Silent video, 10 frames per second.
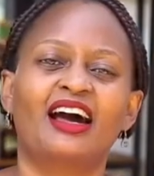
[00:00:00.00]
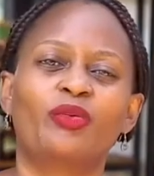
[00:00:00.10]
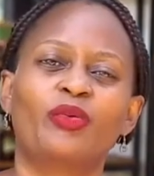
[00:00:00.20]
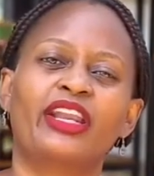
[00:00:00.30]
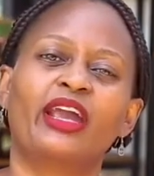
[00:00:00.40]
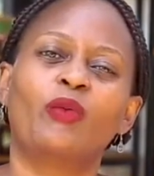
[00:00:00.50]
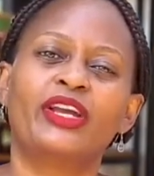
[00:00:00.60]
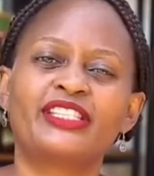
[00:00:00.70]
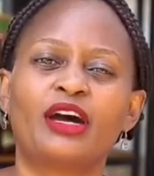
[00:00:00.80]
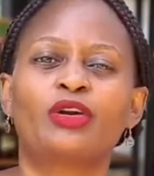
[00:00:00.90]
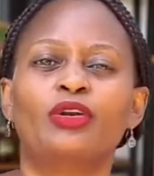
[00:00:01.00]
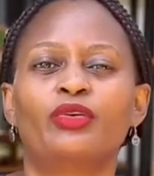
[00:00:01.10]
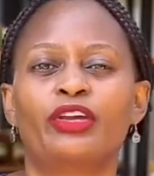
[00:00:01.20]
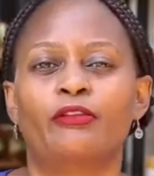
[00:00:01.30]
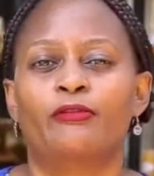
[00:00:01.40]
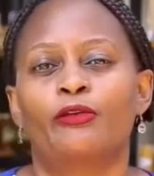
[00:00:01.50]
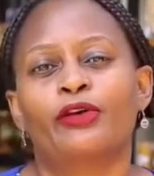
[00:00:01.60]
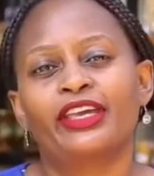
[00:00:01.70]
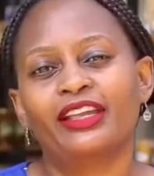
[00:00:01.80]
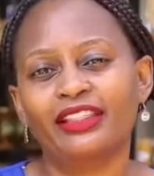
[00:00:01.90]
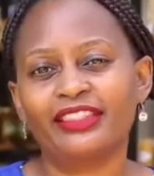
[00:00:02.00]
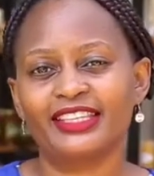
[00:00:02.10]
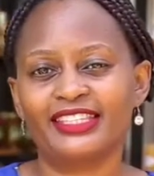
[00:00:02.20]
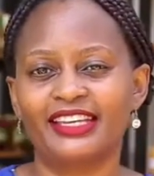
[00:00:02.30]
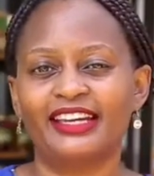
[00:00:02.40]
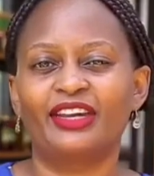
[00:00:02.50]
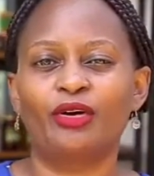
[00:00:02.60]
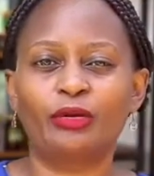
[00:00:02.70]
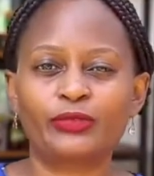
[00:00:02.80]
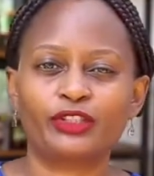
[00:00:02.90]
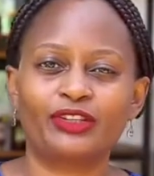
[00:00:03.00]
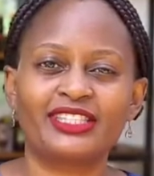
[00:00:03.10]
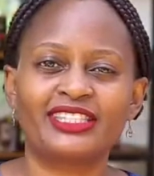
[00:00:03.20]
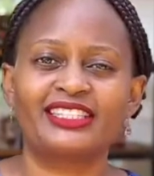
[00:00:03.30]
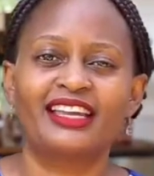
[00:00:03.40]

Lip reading: and when I went out looking for healthy snacking options,